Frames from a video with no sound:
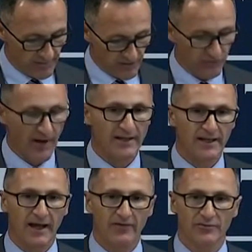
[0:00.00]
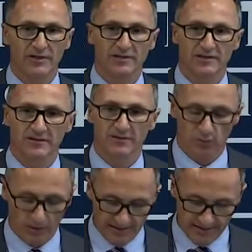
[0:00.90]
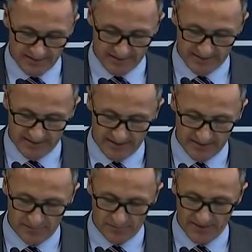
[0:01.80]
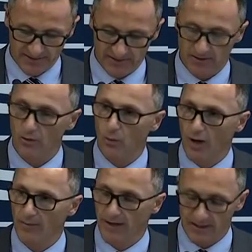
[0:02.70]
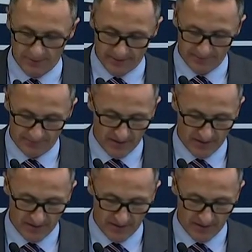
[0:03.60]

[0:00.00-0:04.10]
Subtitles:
to the Australian government's 2016 Defence White Paper,